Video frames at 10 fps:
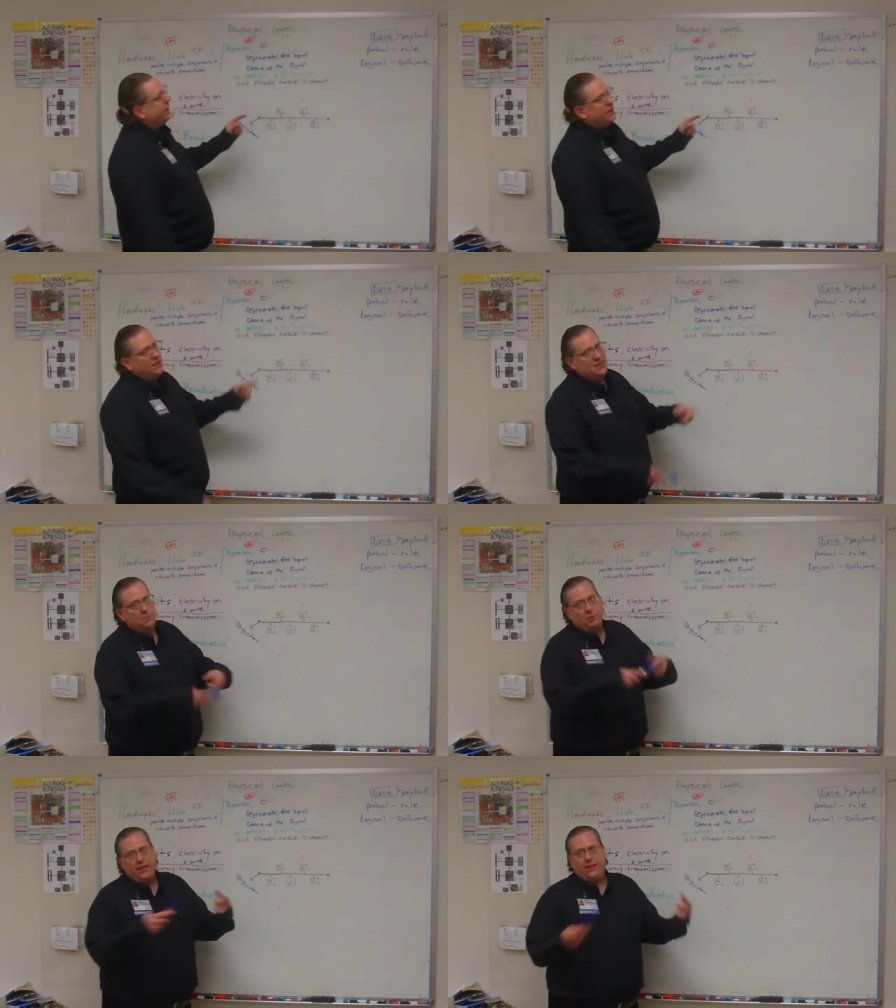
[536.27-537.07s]
need to
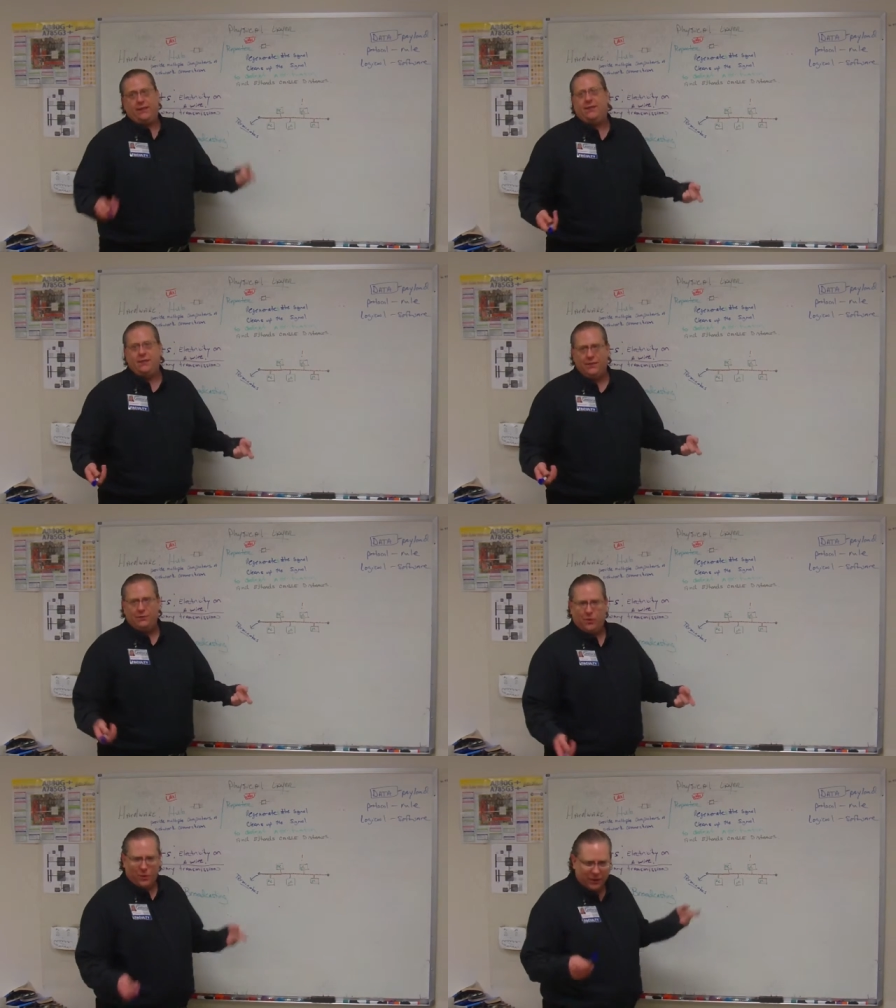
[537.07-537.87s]
split it, and then
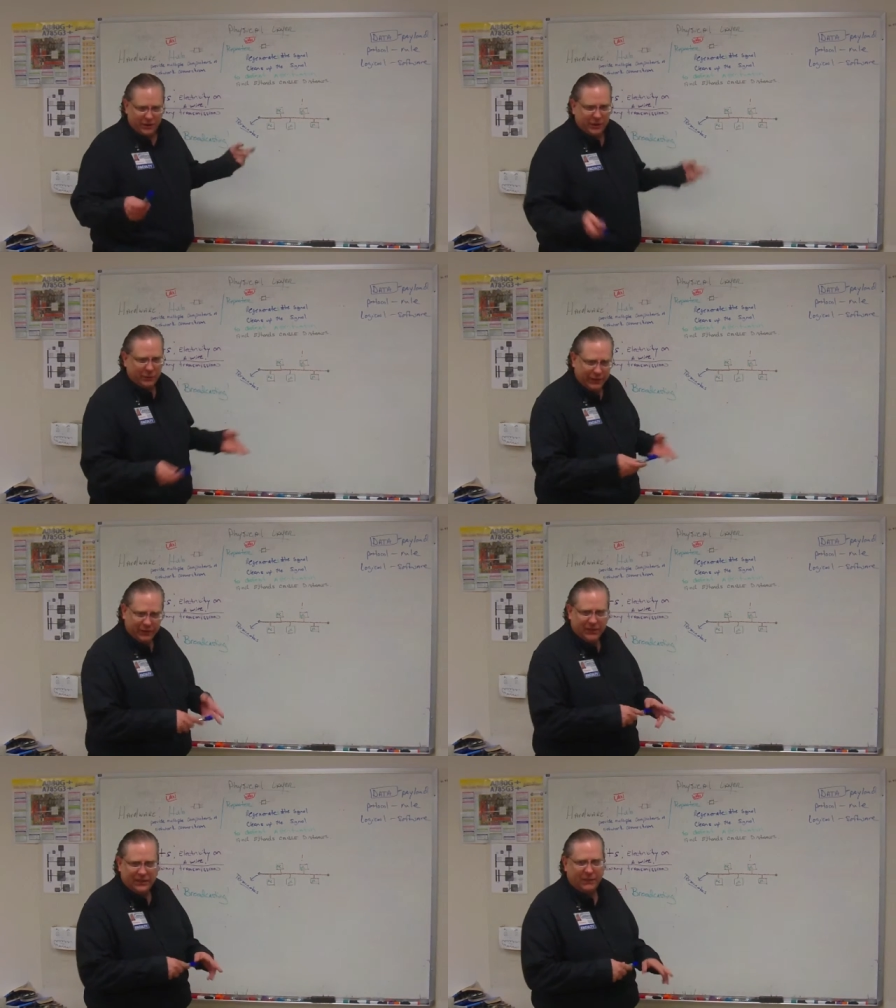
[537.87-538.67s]
of course you would
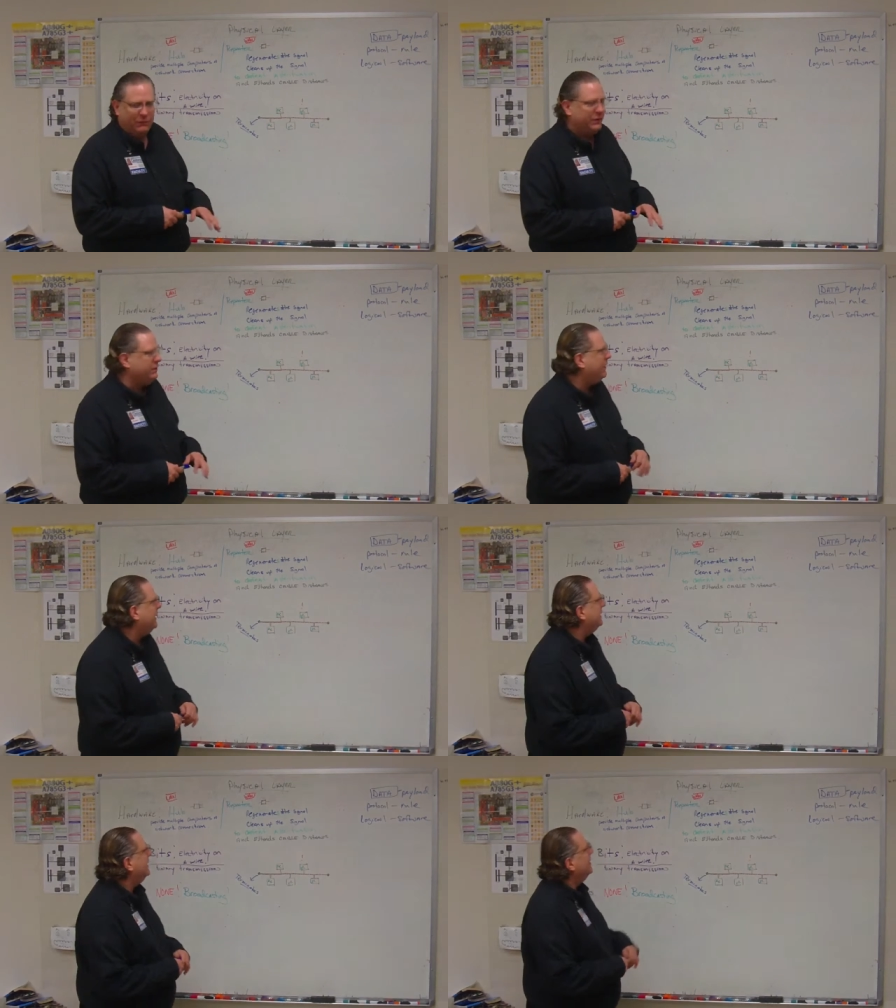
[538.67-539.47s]
use a different
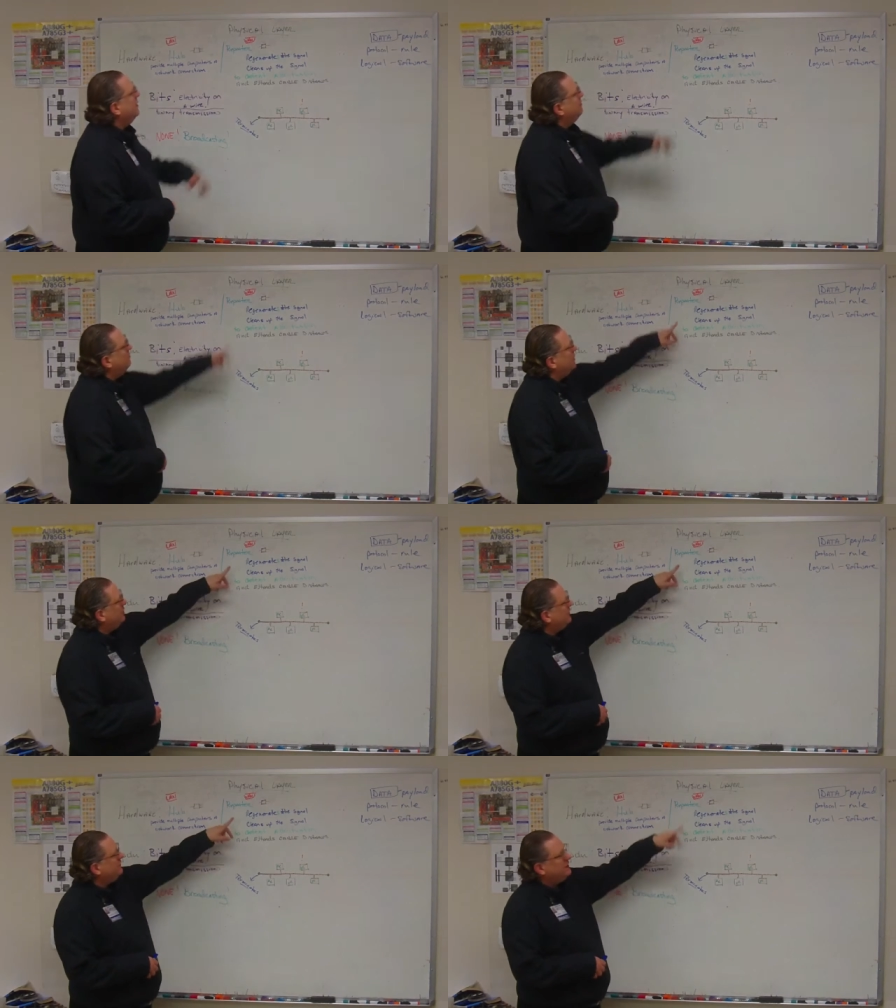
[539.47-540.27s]
device. But
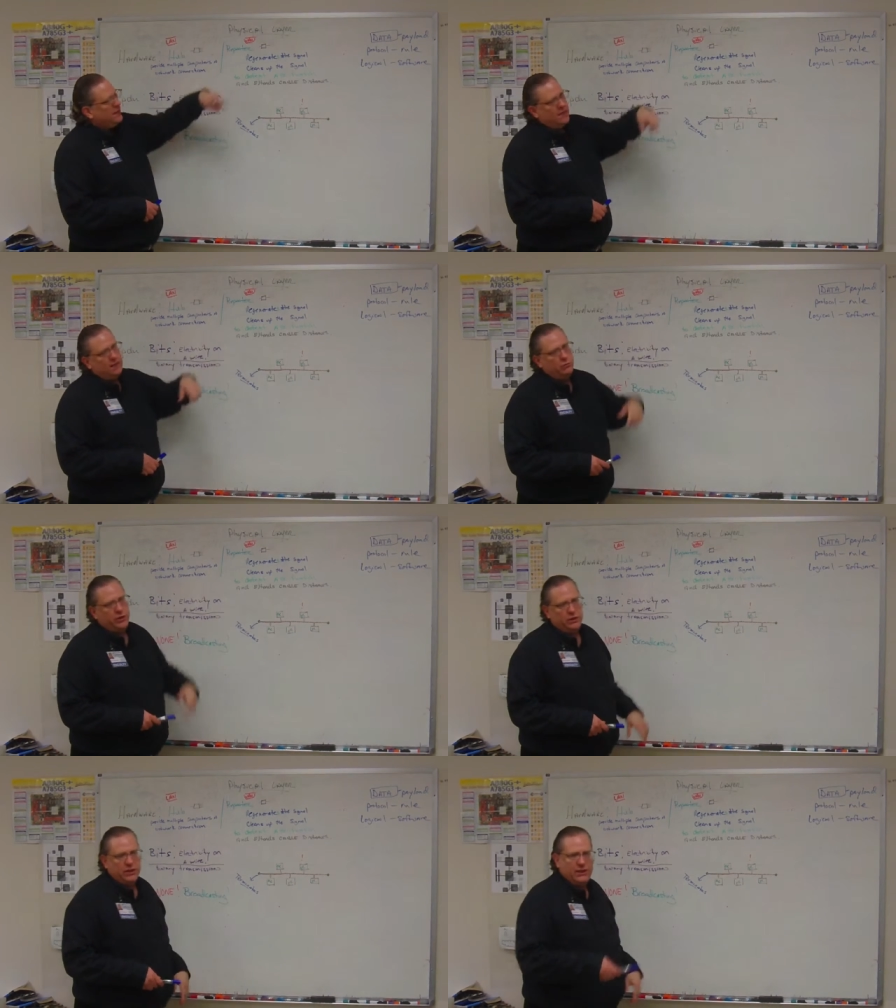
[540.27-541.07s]
most of the time, when
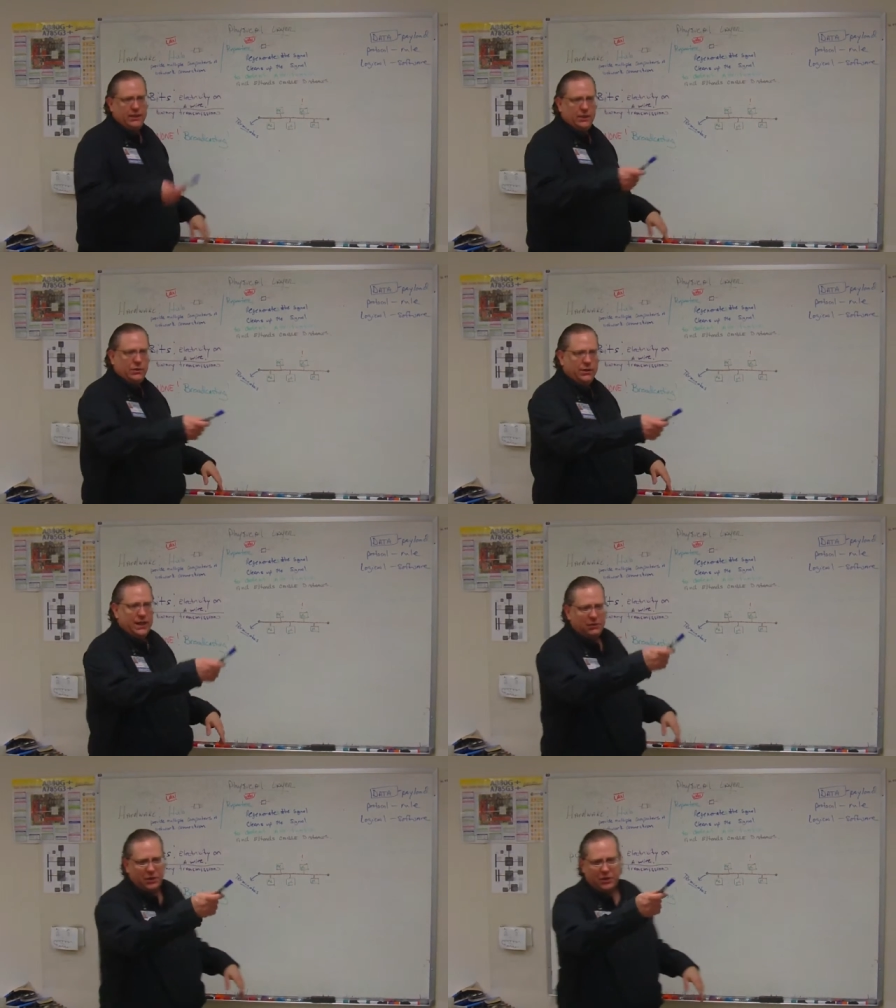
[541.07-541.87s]
you just see it going
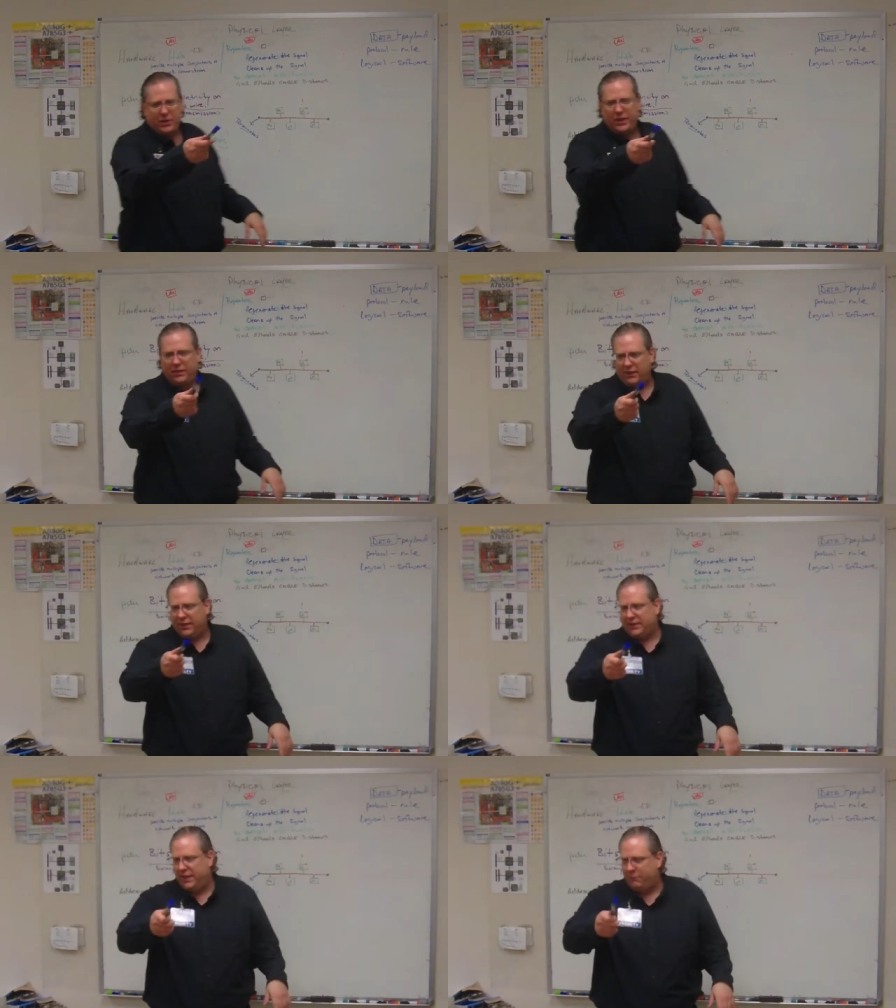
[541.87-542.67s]
down the street,
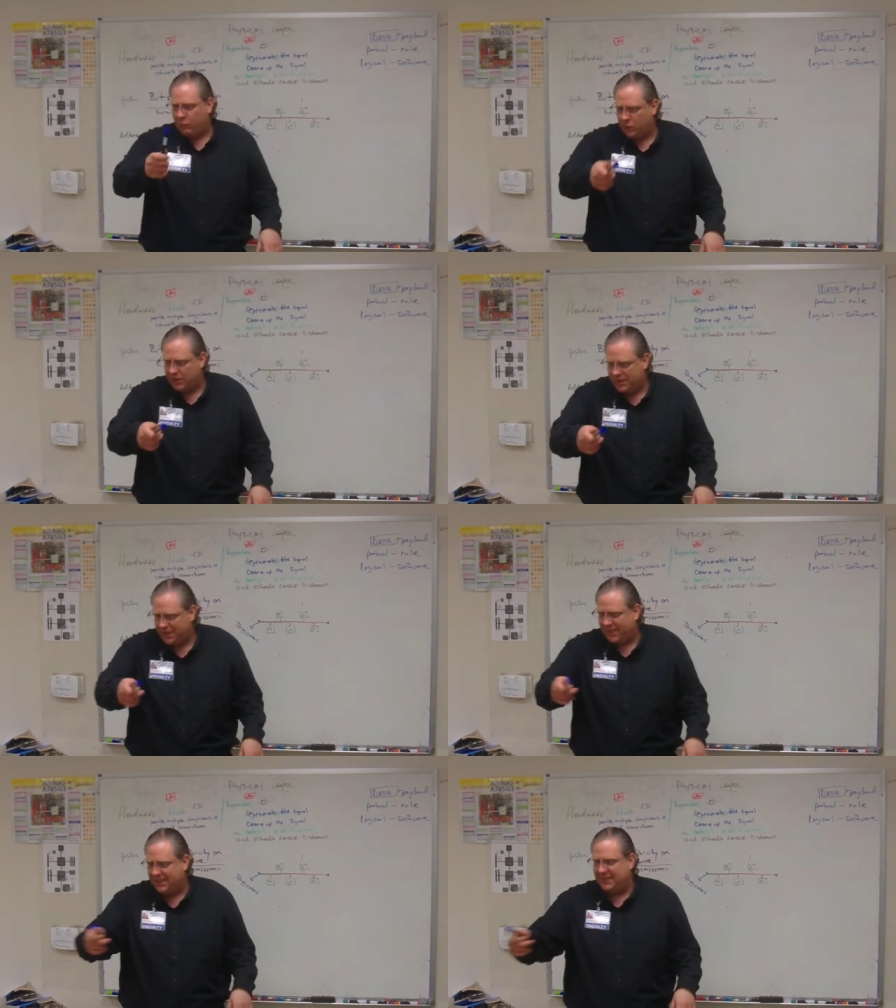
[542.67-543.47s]
like say from one
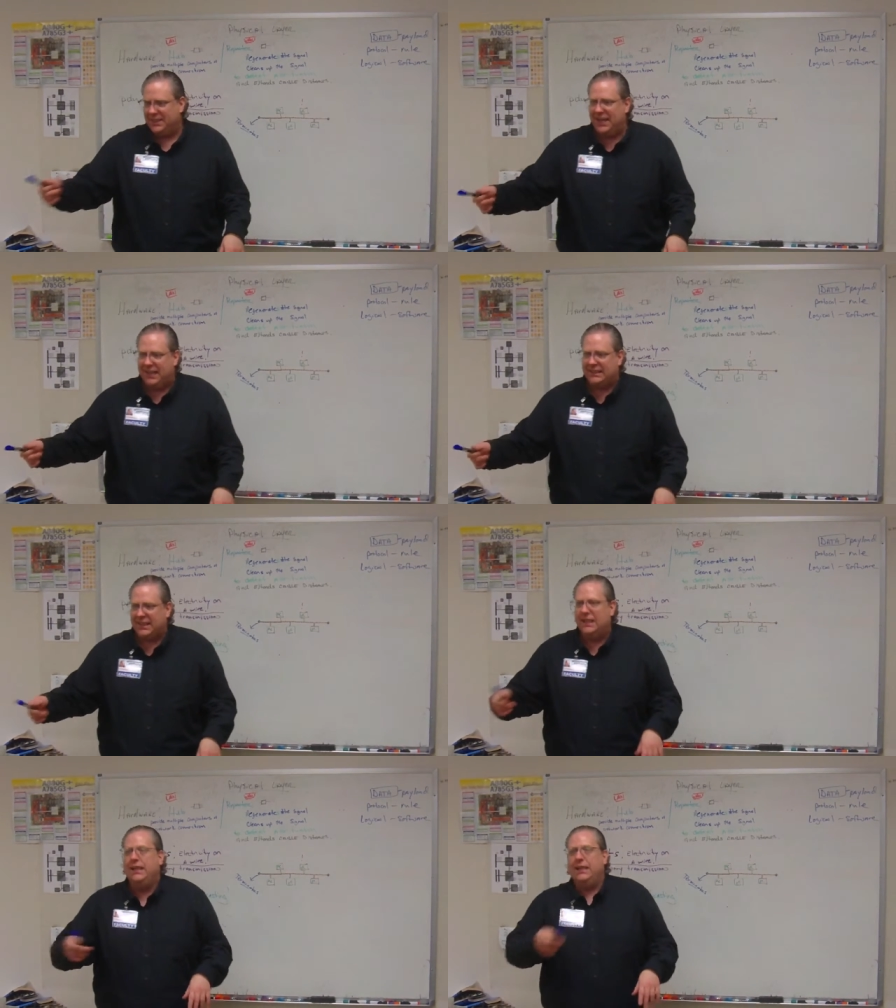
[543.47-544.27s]
city to the next,
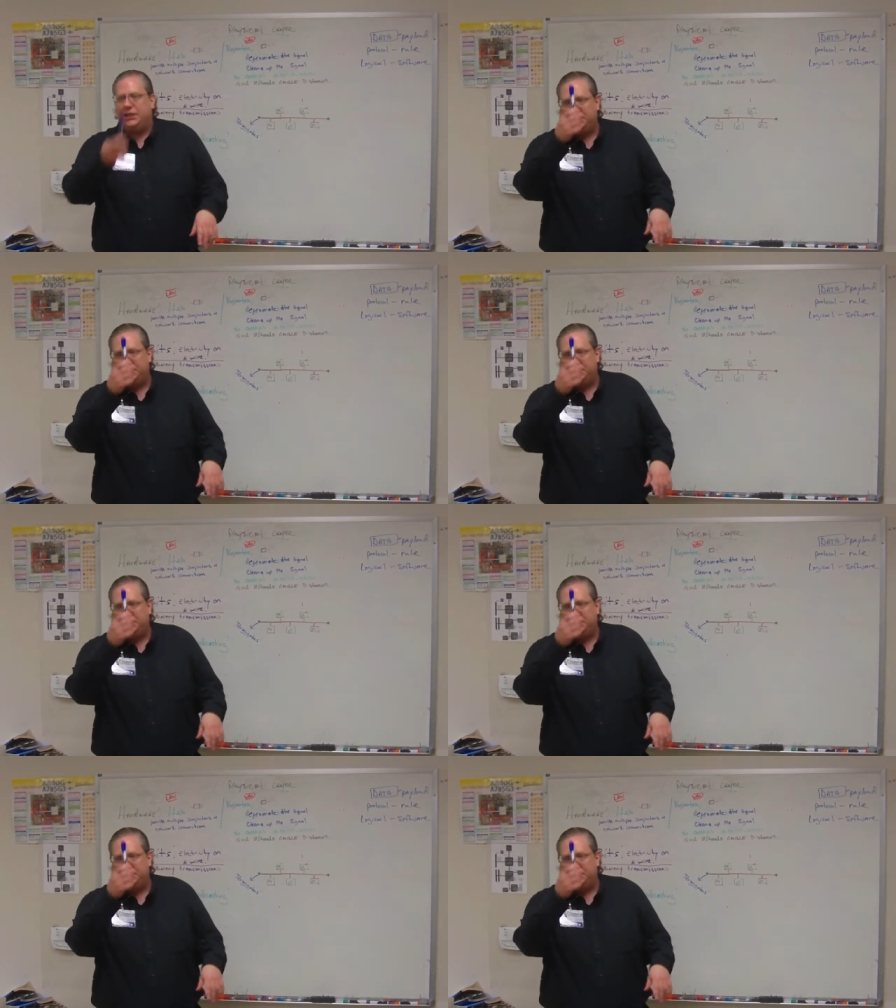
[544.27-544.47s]
it's